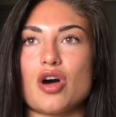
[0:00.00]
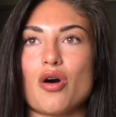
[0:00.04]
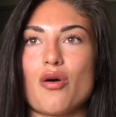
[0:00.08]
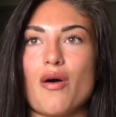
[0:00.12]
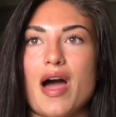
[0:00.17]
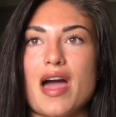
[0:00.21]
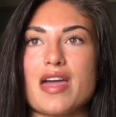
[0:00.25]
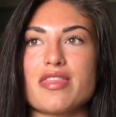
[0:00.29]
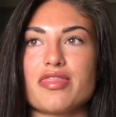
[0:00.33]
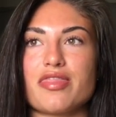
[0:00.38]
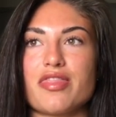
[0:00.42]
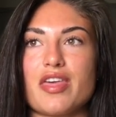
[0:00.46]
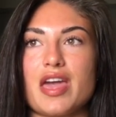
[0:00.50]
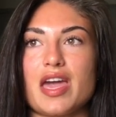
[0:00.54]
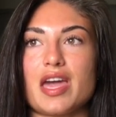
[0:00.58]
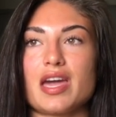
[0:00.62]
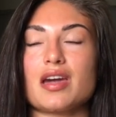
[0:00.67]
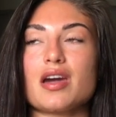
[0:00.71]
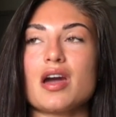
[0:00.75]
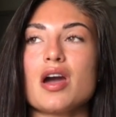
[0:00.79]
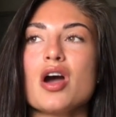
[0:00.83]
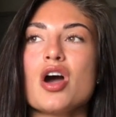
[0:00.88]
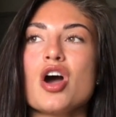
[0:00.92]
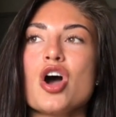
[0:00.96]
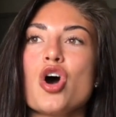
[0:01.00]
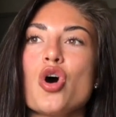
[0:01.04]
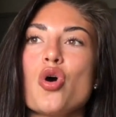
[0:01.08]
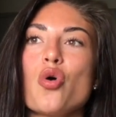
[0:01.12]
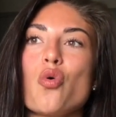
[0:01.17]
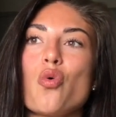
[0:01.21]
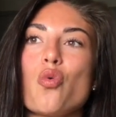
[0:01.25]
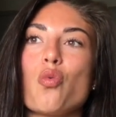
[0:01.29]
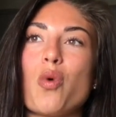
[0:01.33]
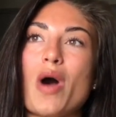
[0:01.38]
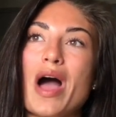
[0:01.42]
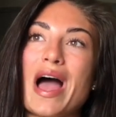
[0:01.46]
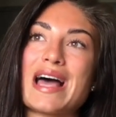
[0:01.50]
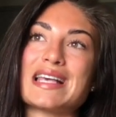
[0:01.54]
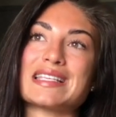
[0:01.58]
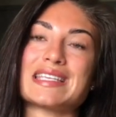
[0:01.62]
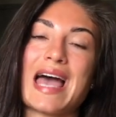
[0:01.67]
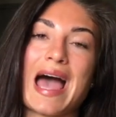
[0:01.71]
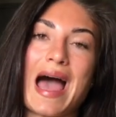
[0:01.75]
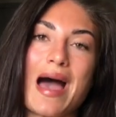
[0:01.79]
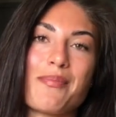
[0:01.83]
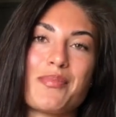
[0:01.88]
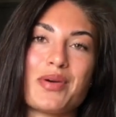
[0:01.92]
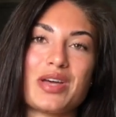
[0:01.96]
So I think what has
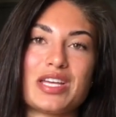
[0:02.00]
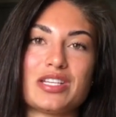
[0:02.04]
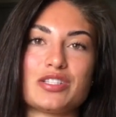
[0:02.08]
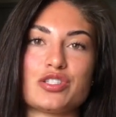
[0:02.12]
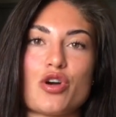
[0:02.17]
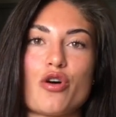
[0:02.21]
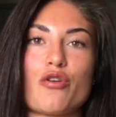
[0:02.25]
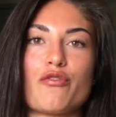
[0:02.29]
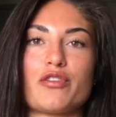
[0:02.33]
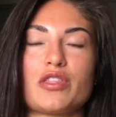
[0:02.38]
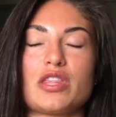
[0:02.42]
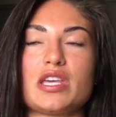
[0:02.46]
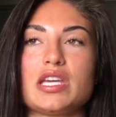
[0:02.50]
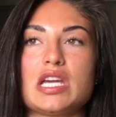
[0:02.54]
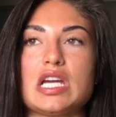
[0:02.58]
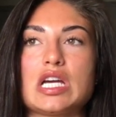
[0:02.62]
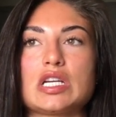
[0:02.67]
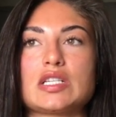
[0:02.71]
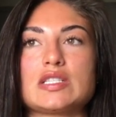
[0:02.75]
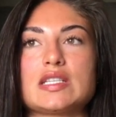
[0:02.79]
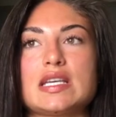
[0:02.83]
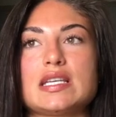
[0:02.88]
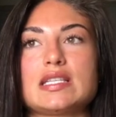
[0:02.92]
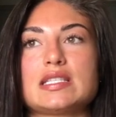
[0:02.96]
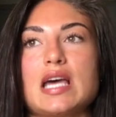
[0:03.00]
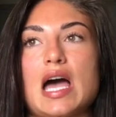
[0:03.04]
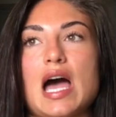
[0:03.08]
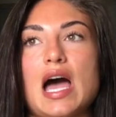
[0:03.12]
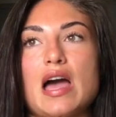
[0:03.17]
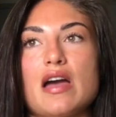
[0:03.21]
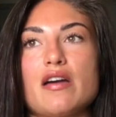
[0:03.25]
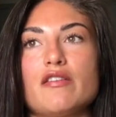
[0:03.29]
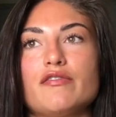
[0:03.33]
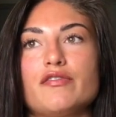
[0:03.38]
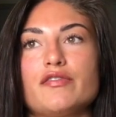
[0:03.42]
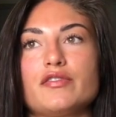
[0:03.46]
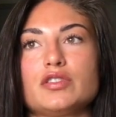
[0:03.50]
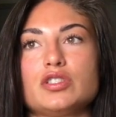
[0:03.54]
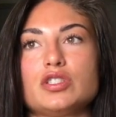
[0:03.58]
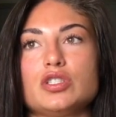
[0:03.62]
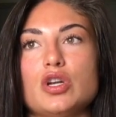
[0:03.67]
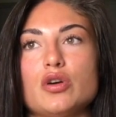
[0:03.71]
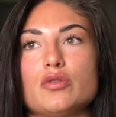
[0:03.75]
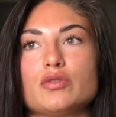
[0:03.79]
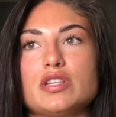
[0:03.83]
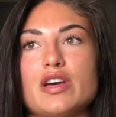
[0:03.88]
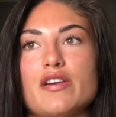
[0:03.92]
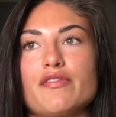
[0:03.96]
happened over the years is I've, you
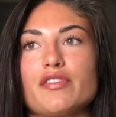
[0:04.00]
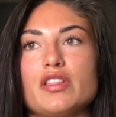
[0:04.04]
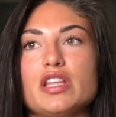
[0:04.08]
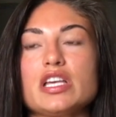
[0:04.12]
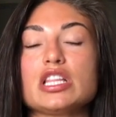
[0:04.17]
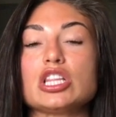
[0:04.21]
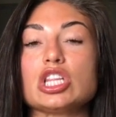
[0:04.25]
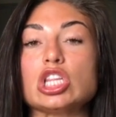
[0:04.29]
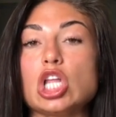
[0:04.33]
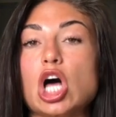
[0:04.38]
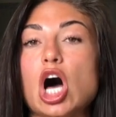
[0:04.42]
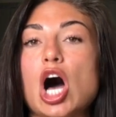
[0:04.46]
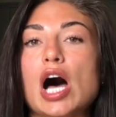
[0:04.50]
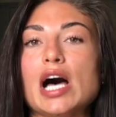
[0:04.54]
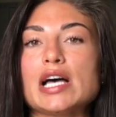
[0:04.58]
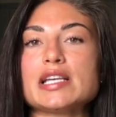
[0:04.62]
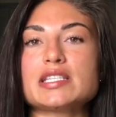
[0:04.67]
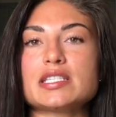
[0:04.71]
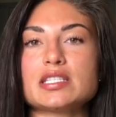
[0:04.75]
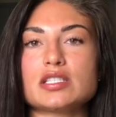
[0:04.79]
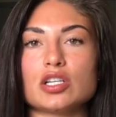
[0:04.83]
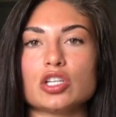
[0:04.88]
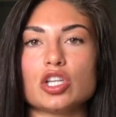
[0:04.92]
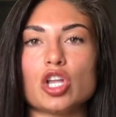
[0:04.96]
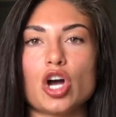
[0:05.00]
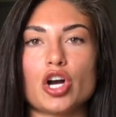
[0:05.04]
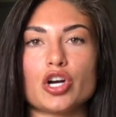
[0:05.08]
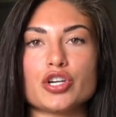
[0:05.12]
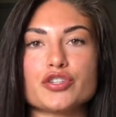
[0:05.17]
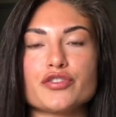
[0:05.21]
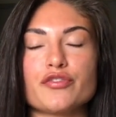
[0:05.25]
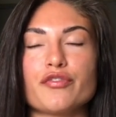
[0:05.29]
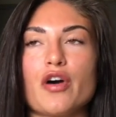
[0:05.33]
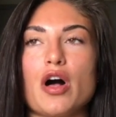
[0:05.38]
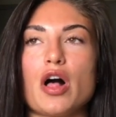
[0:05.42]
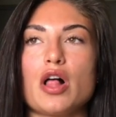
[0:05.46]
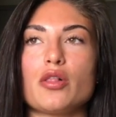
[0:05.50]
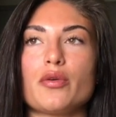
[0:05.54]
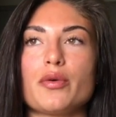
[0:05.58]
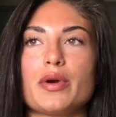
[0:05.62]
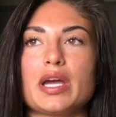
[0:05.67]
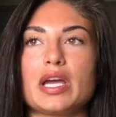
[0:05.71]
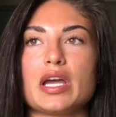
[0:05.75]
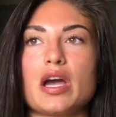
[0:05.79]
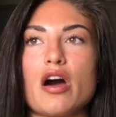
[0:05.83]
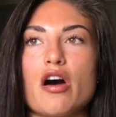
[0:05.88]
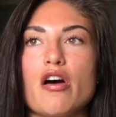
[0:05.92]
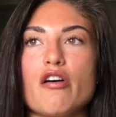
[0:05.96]
know, definitely lost a large
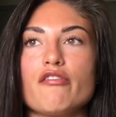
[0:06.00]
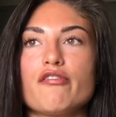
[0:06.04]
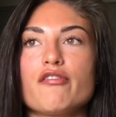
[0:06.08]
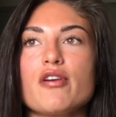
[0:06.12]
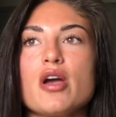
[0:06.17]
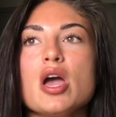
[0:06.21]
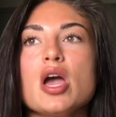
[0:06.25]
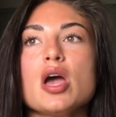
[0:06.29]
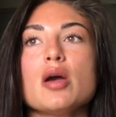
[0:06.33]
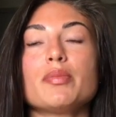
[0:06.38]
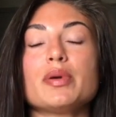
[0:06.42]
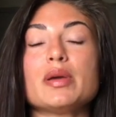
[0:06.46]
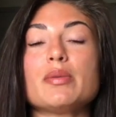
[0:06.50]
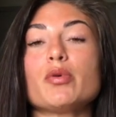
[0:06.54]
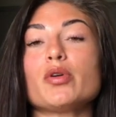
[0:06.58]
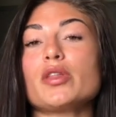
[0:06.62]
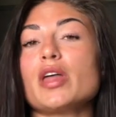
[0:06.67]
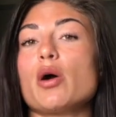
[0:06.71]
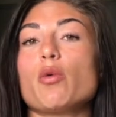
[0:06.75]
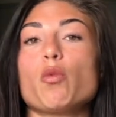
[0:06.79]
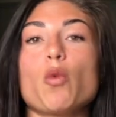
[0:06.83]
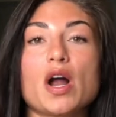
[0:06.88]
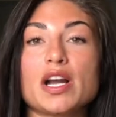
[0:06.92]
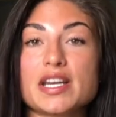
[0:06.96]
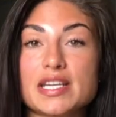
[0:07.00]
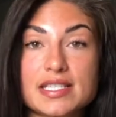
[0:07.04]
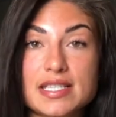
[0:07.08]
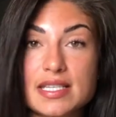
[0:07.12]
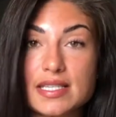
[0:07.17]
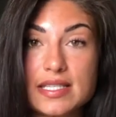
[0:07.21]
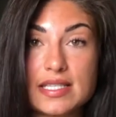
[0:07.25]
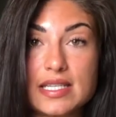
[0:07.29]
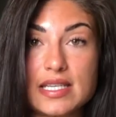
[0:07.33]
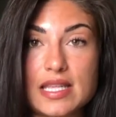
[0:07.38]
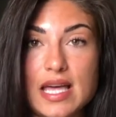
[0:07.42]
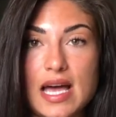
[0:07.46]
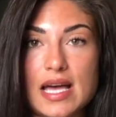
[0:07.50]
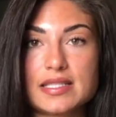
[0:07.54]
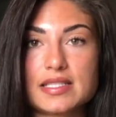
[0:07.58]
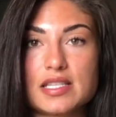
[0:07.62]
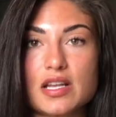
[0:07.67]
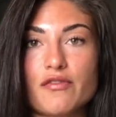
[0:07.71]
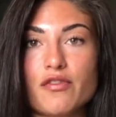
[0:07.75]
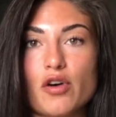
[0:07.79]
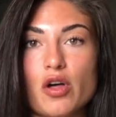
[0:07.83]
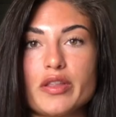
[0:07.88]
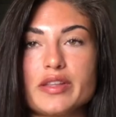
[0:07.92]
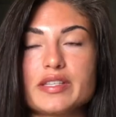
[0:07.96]
following of people that wanted to see that
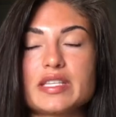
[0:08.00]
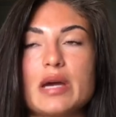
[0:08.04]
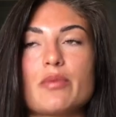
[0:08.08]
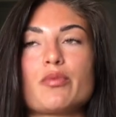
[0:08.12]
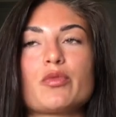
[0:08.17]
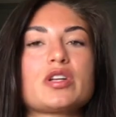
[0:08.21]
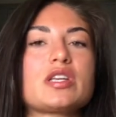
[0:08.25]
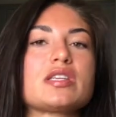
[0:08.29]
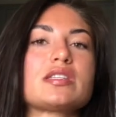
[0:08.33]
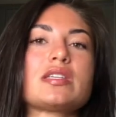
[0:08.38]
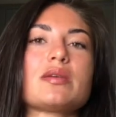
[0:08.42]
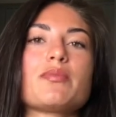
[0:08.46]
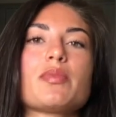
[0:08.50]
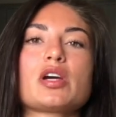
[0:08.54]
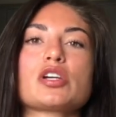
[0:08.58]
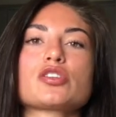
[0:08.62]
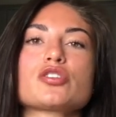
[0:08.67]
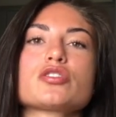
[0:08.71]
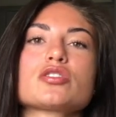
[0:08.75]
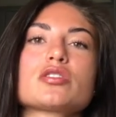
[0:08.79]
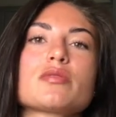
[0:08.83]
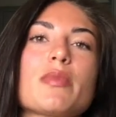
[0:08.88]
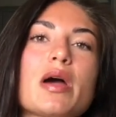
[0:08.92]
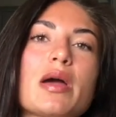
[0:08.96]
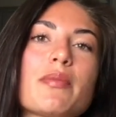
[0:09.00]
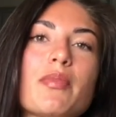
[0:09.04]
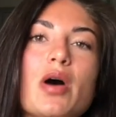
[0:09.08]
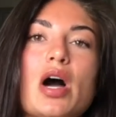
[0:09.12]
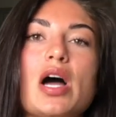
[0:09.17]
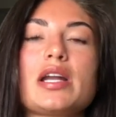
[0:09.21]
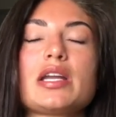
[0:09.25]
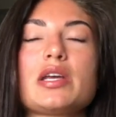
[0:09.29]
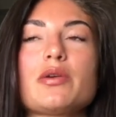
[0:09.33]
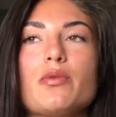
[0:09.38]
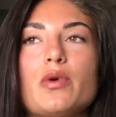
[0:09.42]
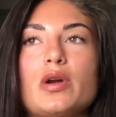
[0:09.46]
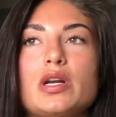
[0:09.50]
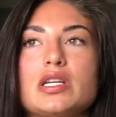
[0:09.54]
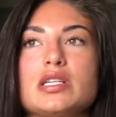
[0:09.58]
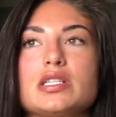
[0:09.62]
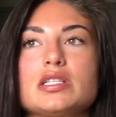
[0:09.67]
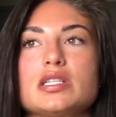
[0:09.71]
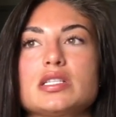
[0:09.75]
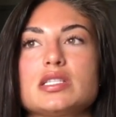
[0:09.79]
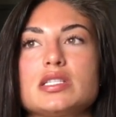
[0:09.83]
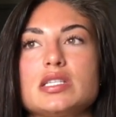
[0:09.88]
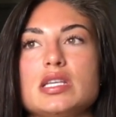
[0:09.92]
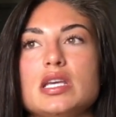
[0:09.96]
stuff all the time, wanted to see pictures of my body,
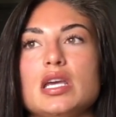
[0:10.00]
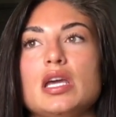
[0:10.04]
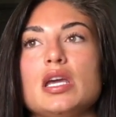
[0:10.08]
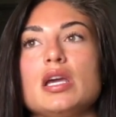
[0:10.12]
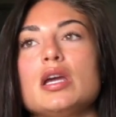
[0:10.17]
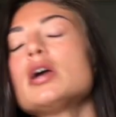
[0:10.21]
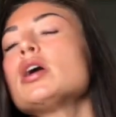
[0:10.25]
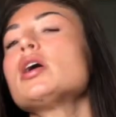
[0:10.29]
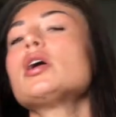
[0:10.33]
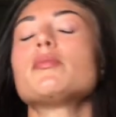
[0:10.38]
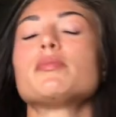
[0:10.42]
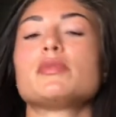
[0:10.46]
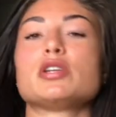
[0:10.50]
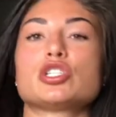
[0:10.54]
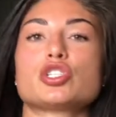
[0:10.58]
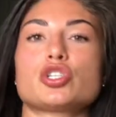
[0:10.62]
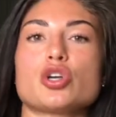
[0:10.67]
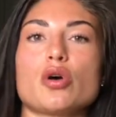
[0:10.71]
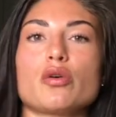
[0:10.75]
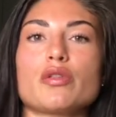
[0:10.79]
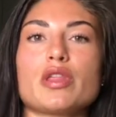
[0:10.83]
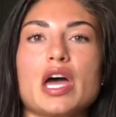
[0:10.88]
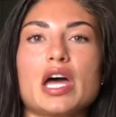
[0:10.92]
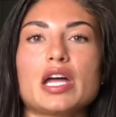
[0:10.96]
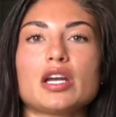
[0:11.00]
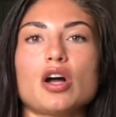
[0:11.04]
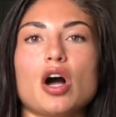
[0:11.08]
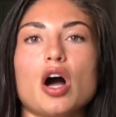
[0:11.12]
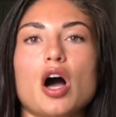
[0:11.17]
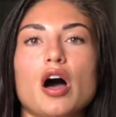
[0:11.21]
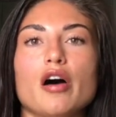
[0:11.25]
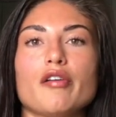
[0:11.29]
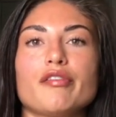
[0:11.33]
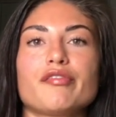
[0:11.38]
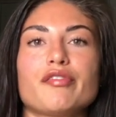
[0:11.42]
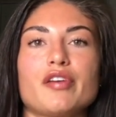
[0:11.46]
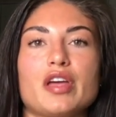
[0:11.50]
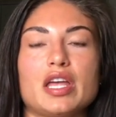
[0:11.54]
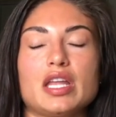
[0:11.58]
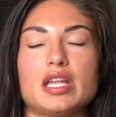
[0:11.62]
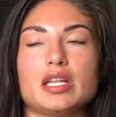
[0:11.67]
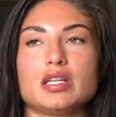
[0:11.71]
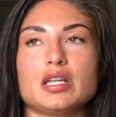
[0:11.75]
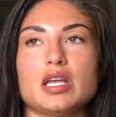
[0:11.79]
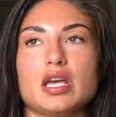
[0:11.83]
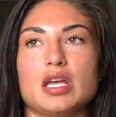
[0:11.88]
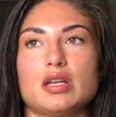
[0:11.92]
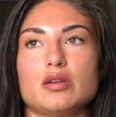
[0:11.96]
wanted to see me show that off
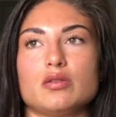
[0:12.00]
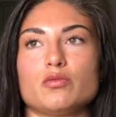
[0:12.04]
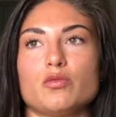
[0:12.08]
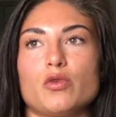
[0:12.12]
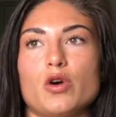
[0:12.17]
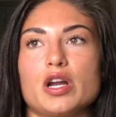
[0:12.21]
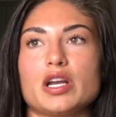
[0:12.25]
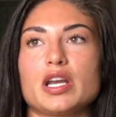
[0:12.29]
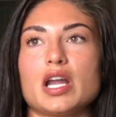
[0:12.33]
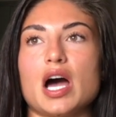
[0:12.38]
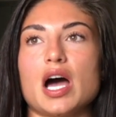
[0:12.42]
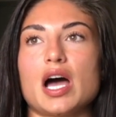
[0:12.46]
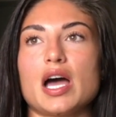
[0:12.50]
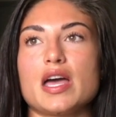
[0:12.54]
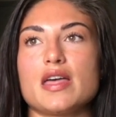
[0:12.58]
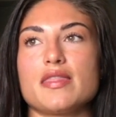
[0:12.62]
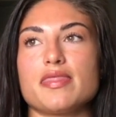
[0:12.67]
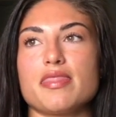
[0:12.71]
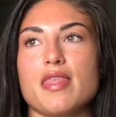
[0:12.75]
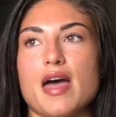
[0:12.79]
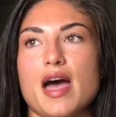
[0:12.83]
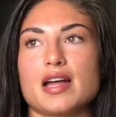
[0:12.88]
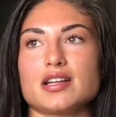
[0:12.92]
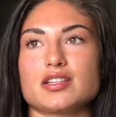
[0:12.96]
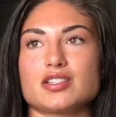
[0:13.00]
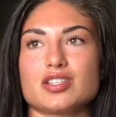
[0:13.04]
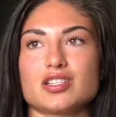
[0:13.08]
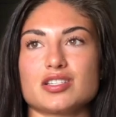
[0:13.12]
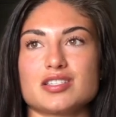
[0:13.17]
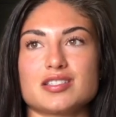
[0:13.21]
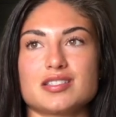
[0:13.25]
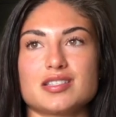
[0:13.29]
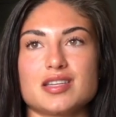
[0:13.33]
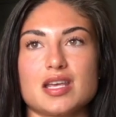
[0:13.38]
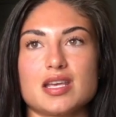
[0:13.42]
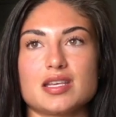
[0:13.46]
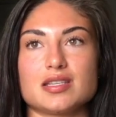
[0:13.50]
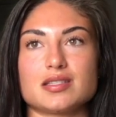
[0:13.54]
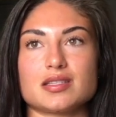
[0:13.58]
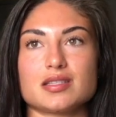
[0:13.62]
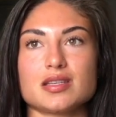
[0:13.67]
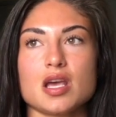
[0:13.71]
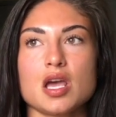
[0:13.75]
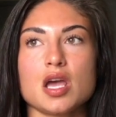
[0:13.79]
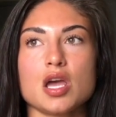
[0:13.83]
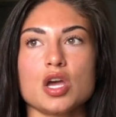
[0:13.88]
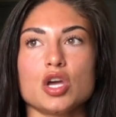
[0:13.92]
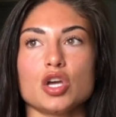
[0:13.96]
and whatnot, and that just
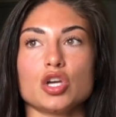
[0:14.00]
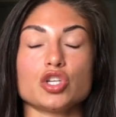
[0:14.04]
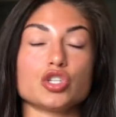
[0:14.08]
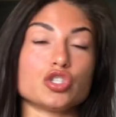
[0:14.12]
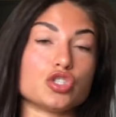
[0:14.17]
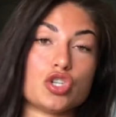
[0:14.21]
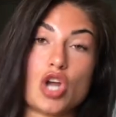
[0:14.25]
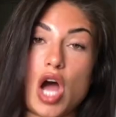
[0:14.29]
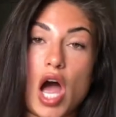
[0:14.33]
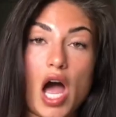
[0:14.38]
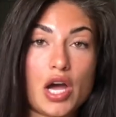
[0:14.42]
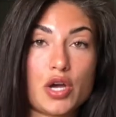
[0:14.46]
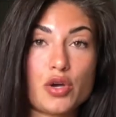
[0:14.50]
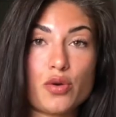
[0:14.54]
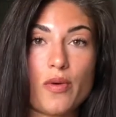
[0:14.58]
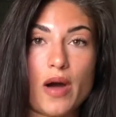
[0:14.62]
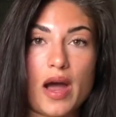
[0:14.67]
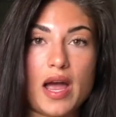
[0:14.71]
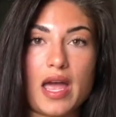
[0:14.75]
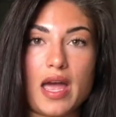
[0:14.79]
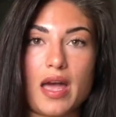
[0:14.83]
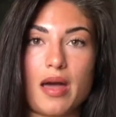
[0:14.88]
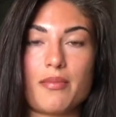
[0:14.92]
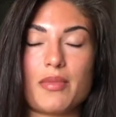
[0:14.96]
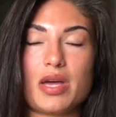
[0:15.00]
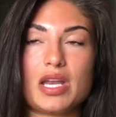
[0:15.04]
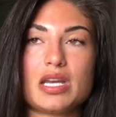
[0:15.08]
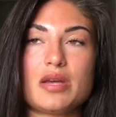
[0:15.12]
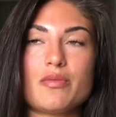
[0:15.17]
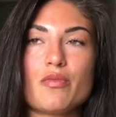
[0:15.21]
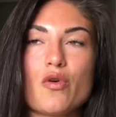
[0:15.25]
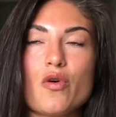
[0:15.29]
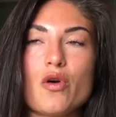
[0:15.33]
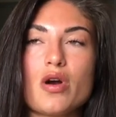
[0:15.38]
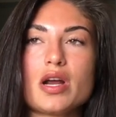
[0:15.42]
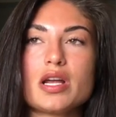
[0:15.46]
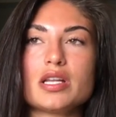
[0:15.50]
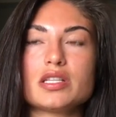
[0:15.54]
is not who I am anymore.